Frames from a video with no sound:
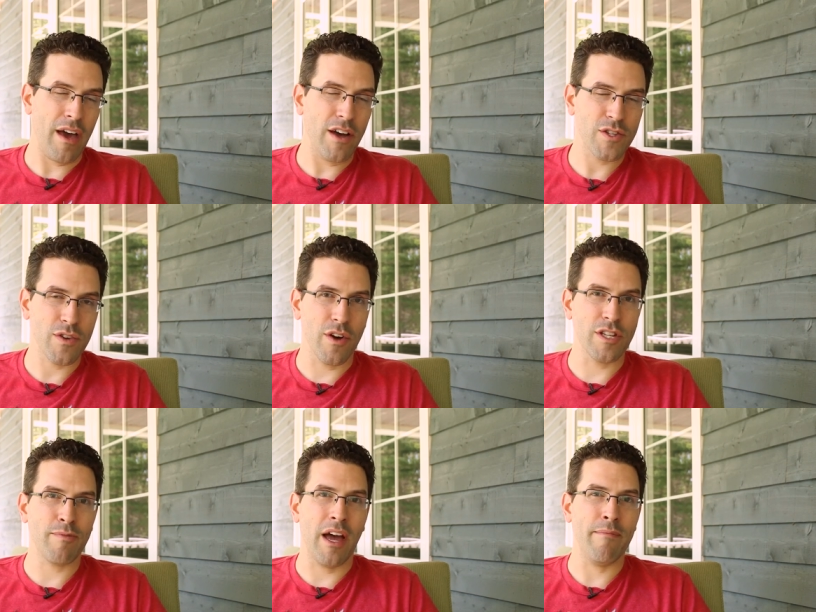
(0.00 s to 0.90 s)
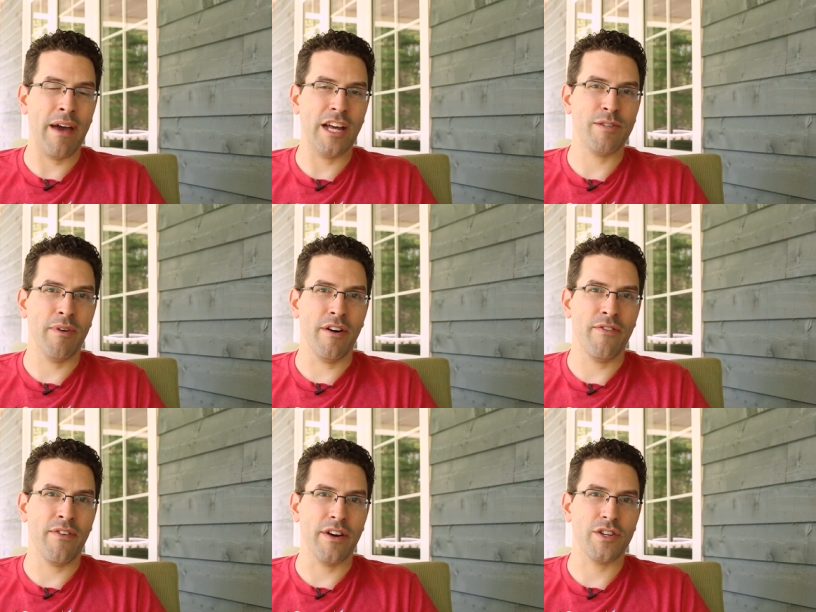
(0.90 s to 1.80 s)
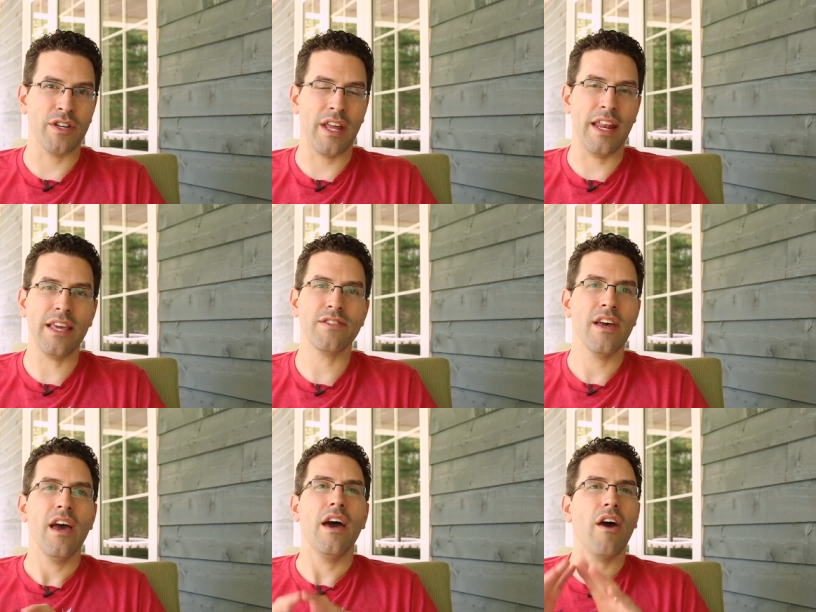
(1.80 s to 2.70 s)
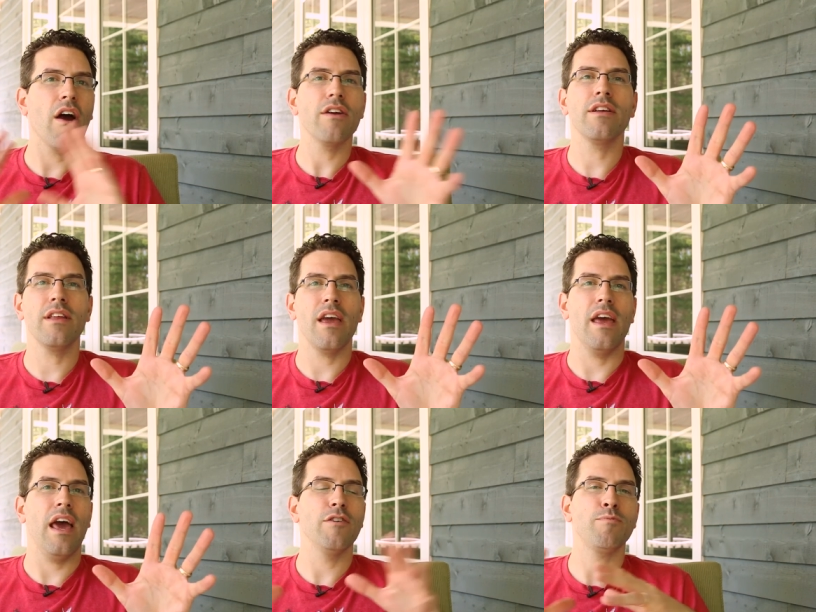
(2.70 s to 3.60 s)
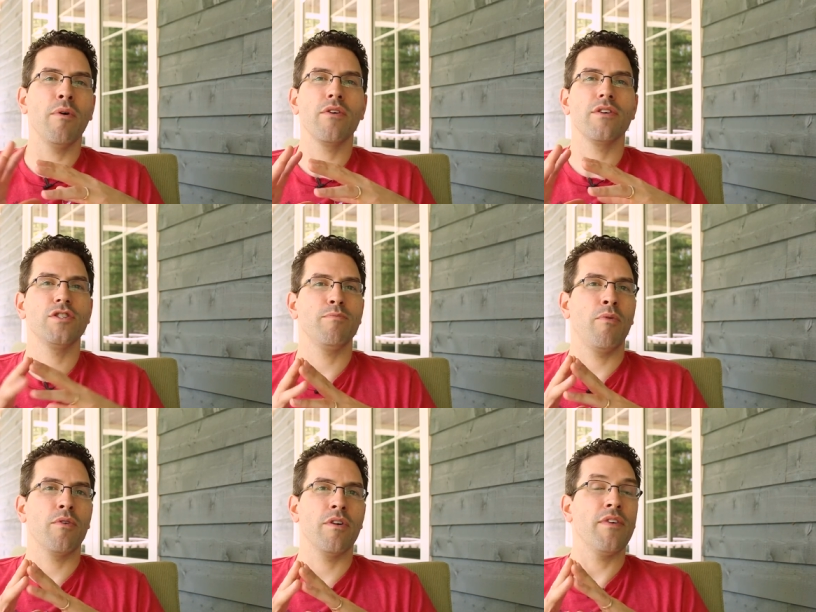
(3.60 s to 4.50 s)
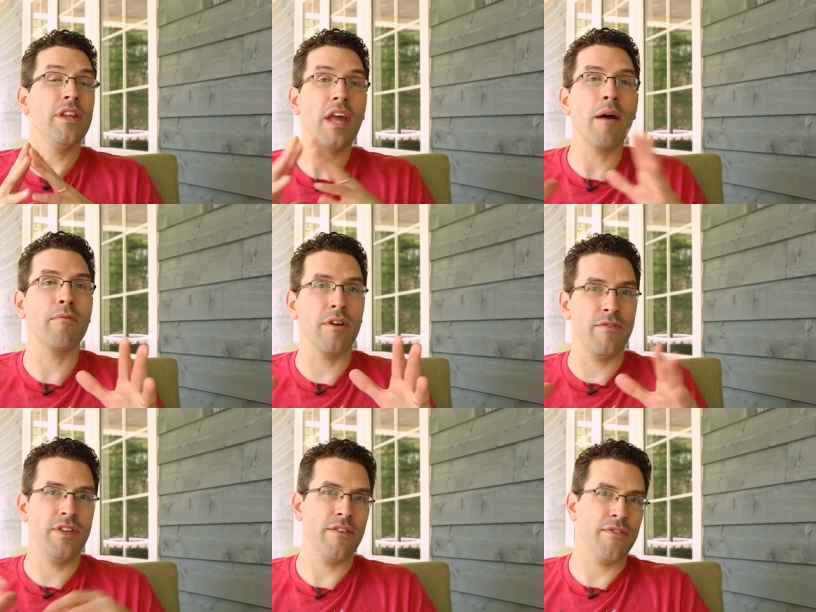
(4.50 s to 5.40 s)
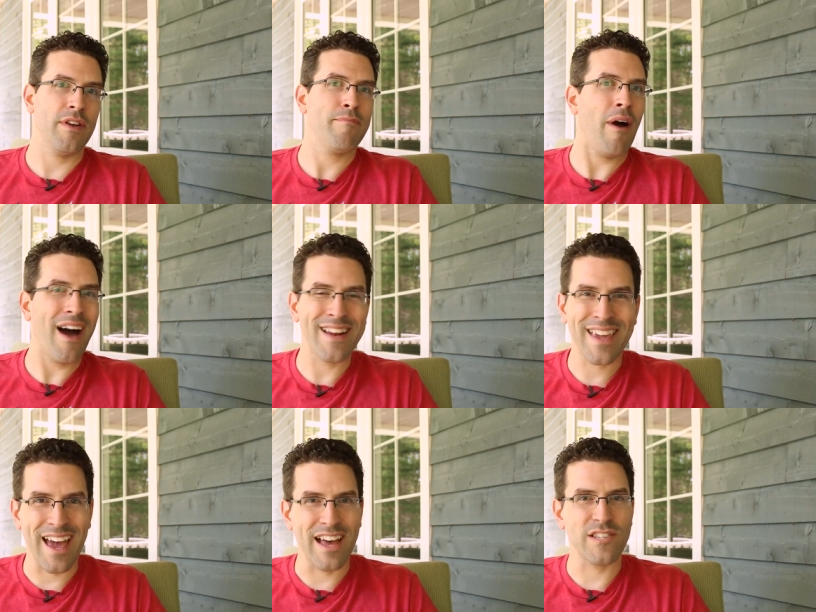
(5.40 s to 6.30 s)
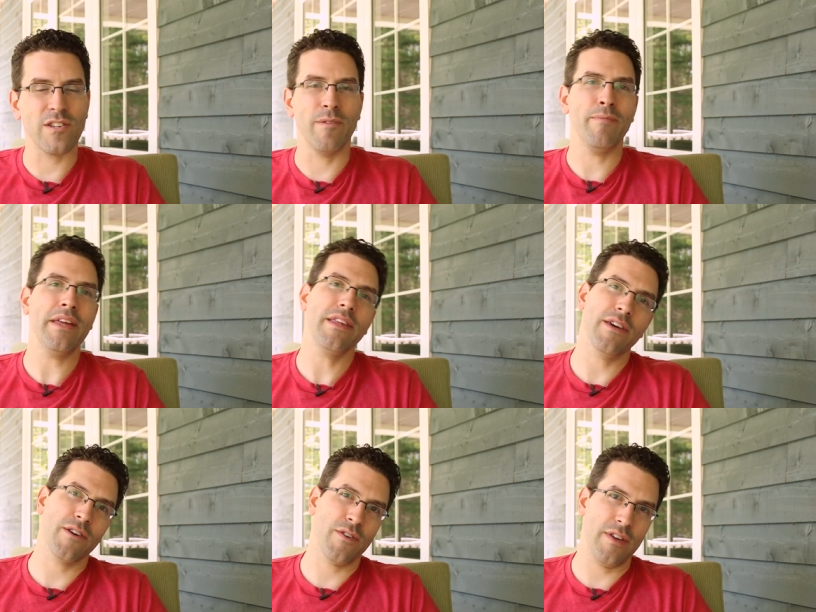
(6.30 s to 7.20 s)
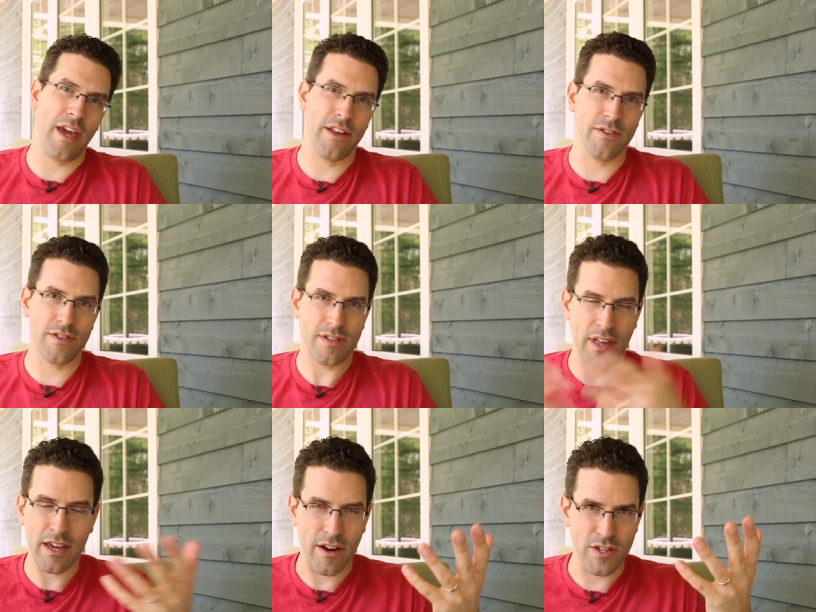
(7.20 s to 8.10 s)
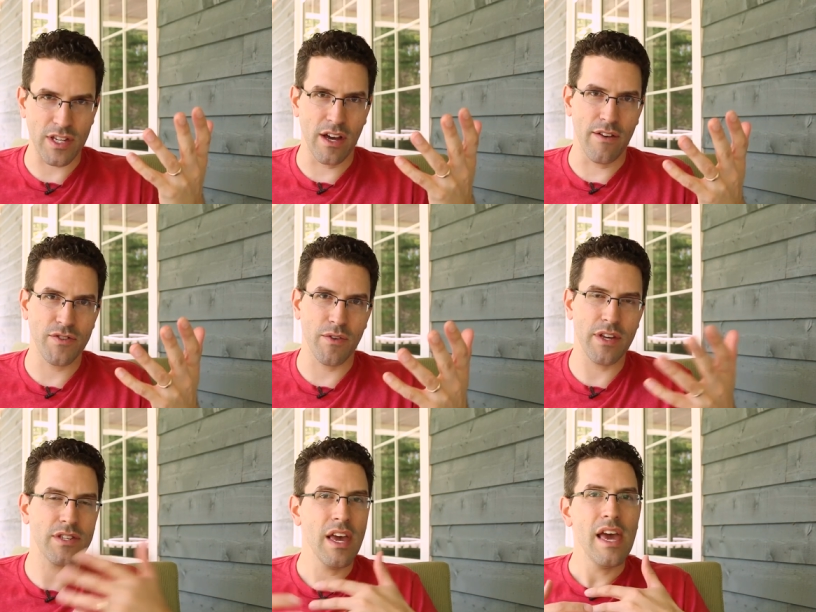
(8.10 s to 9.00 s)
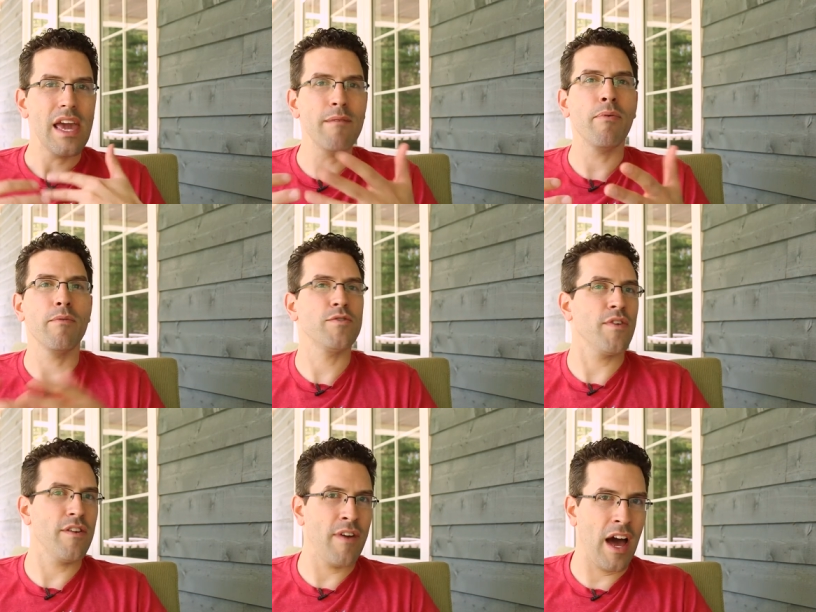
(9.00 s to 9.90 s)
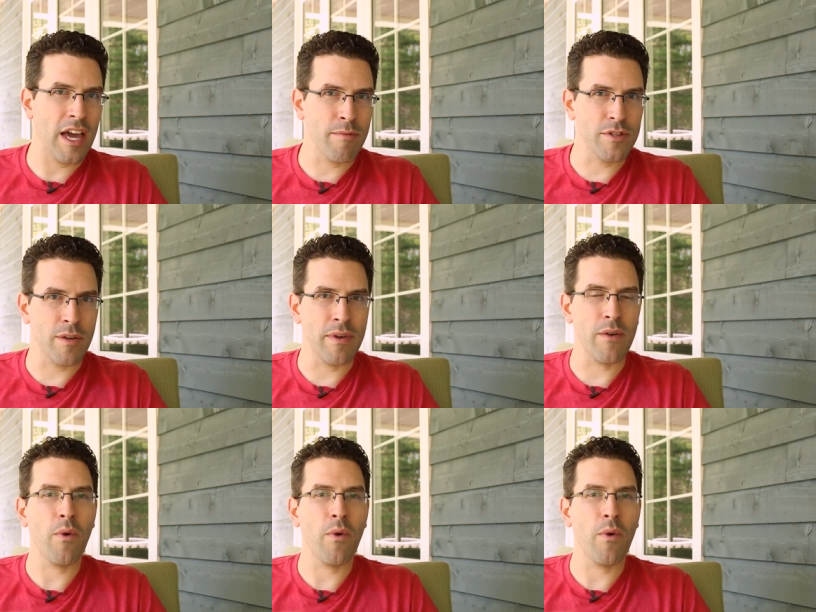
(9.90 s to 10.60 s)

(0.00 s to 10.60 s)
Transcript: He also goes by Madge Malfunction, and he's an ardent and outspoken supporter of a number of different podcasts and media creators like ourselves. So his input was very valuable to me.